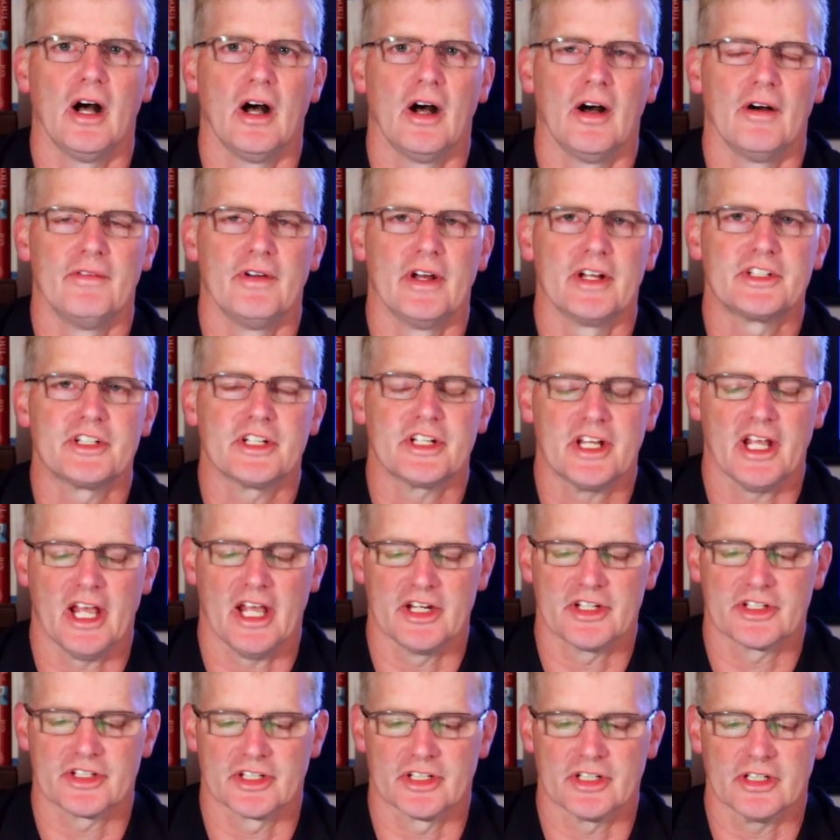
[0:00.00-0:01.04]
of
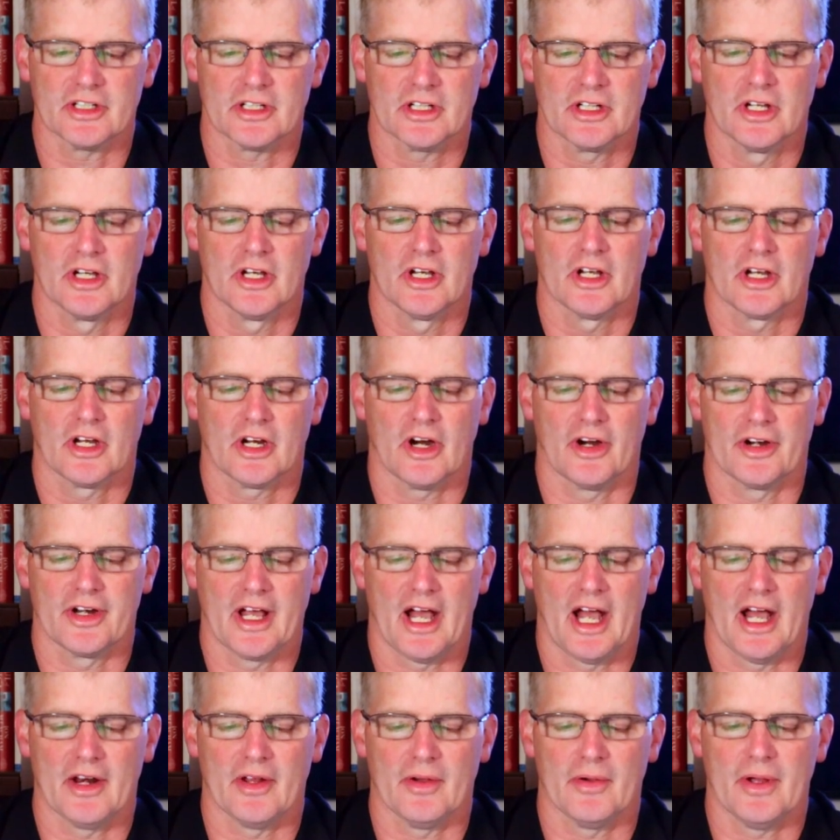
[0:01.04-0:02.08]
Education.
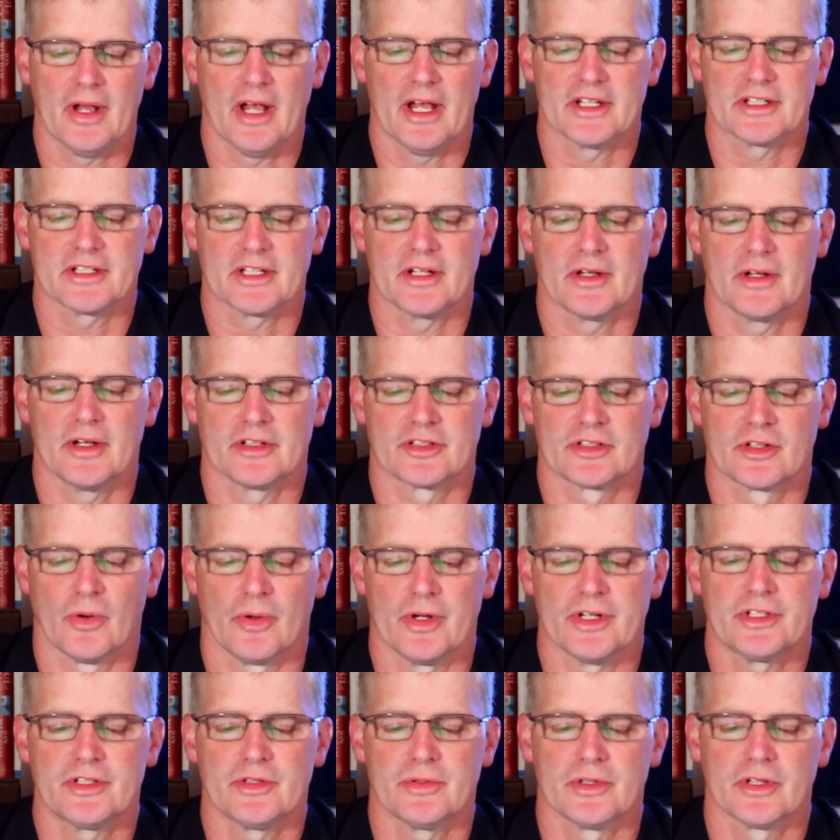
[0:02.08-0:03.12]
Cardano has, is
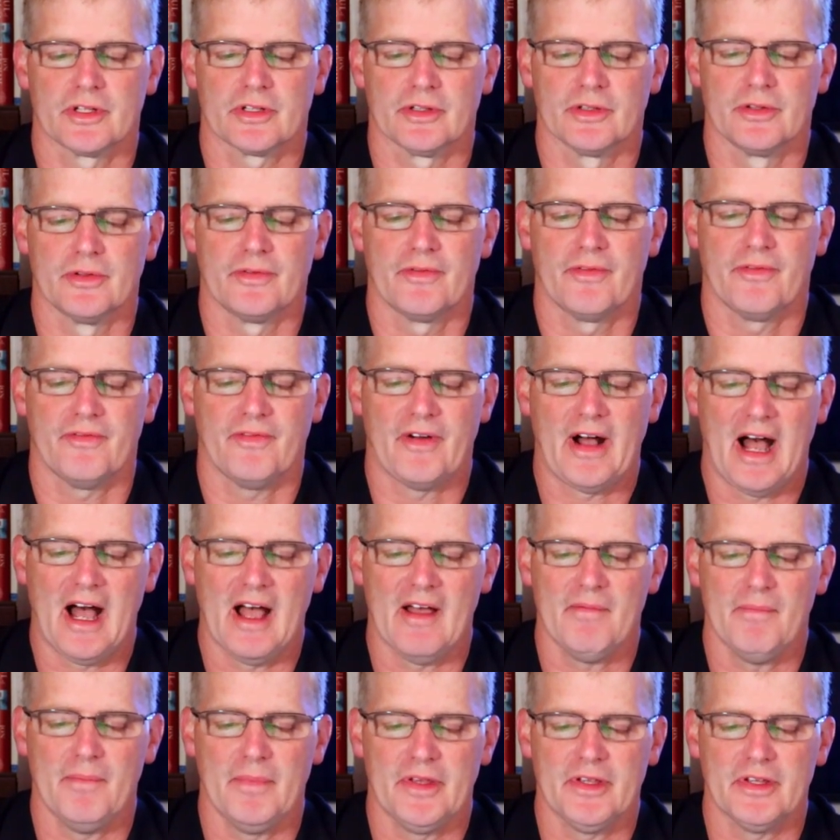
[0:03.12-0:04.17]
going to include
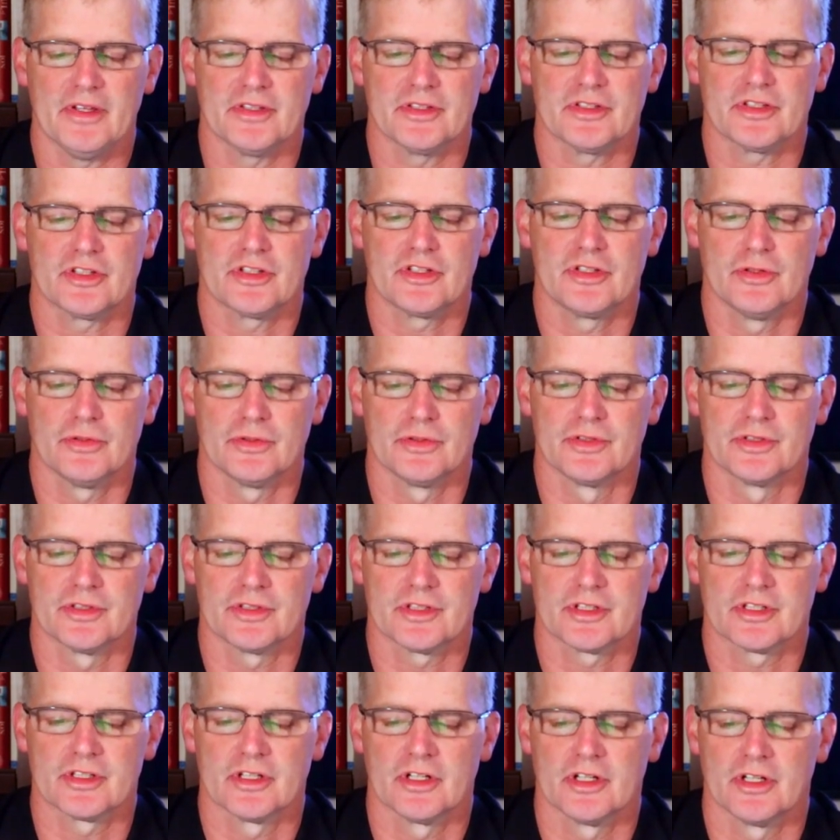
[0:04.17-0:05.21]
five million
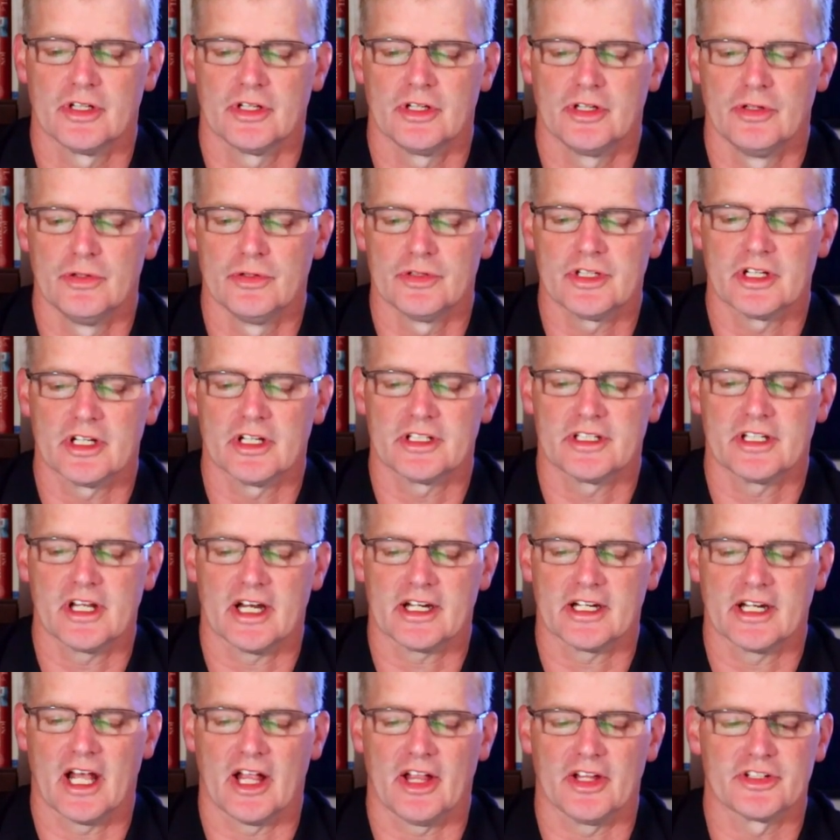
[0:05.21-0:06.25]
students using a
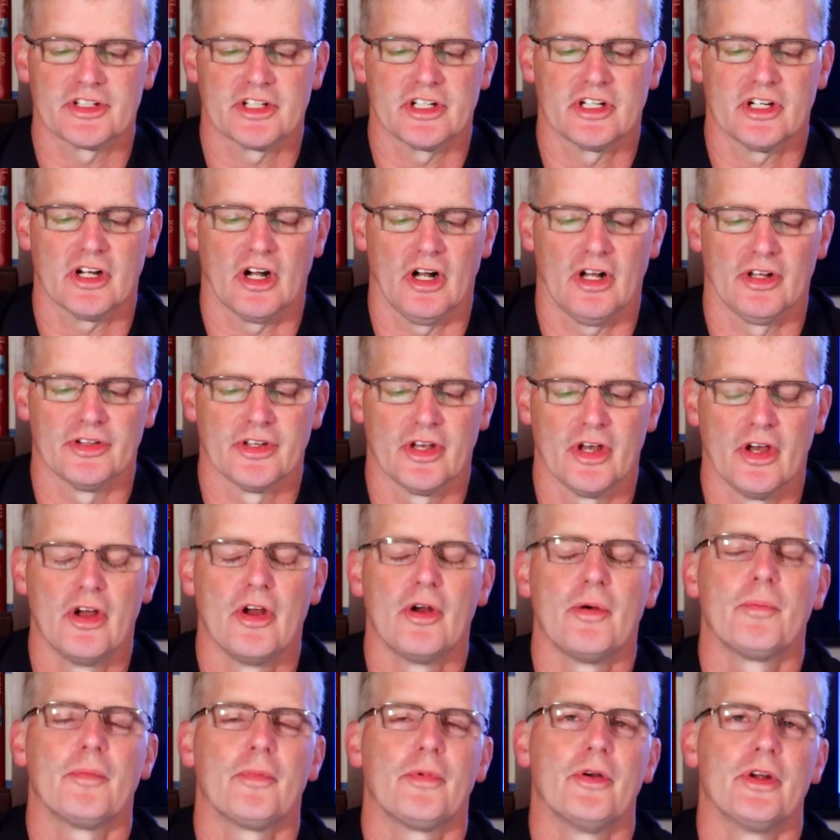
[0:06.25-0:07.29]
technology called
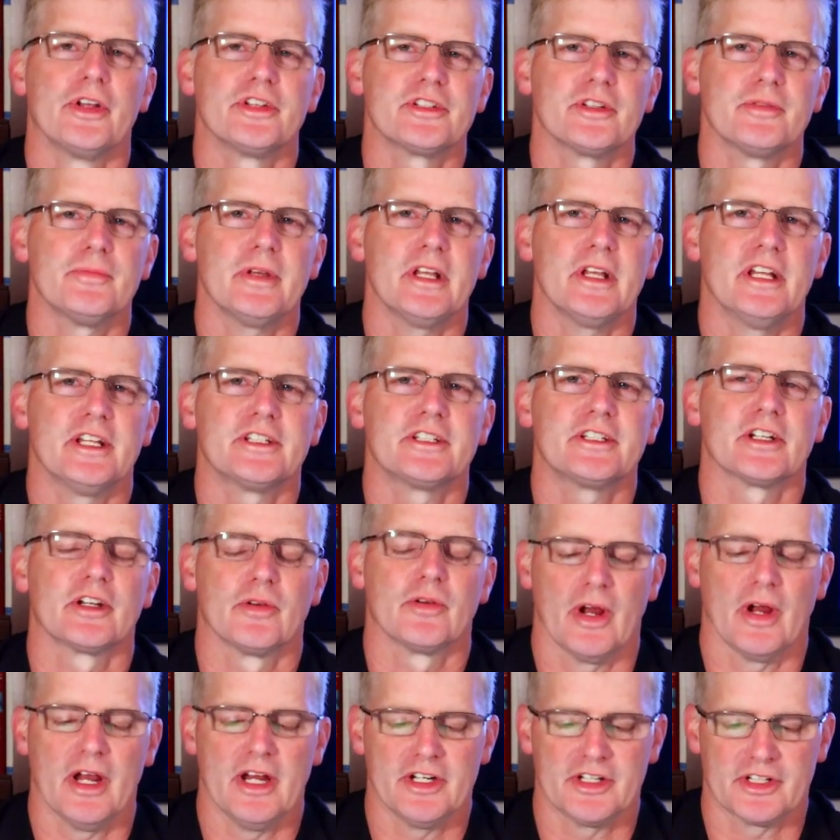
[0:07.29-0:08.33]
Prism
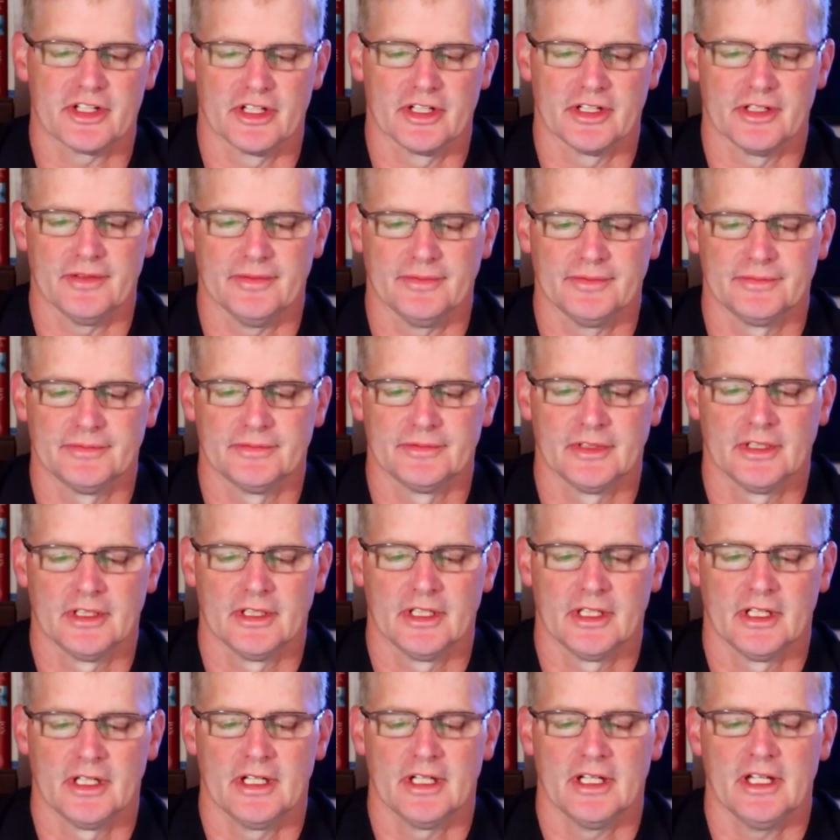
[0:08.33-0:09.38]
integration
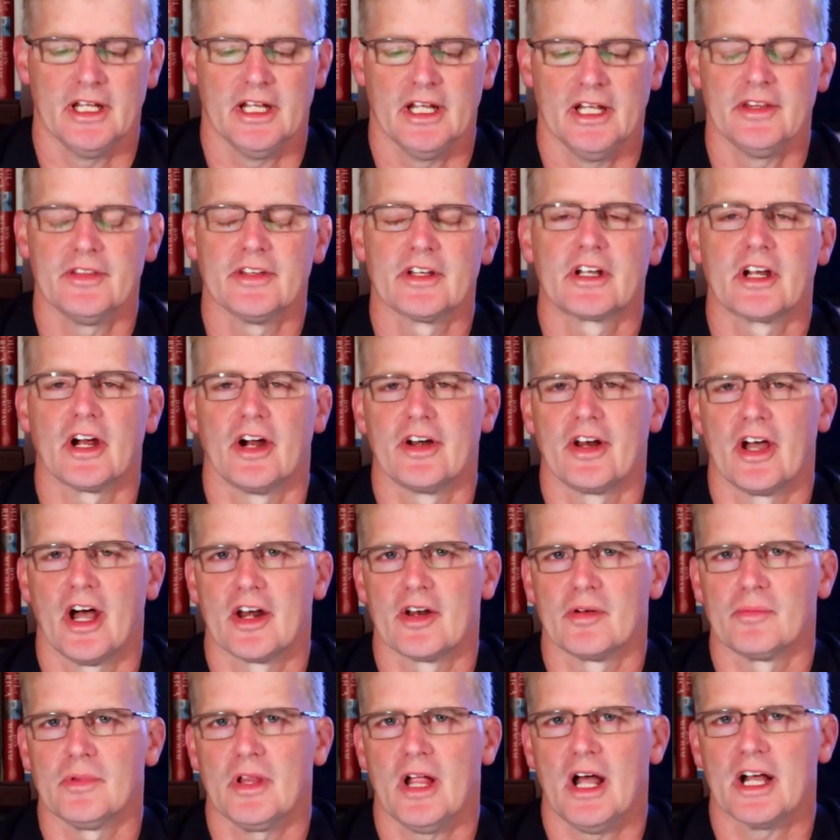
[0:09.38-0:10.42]
in the
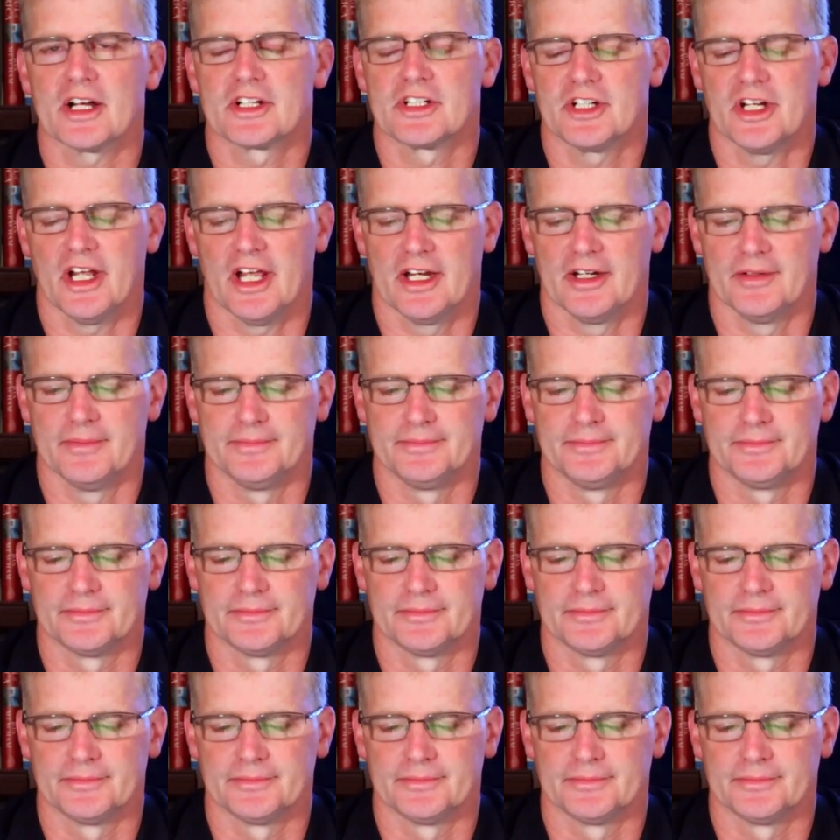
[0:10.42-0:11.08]
Cardano blockchain.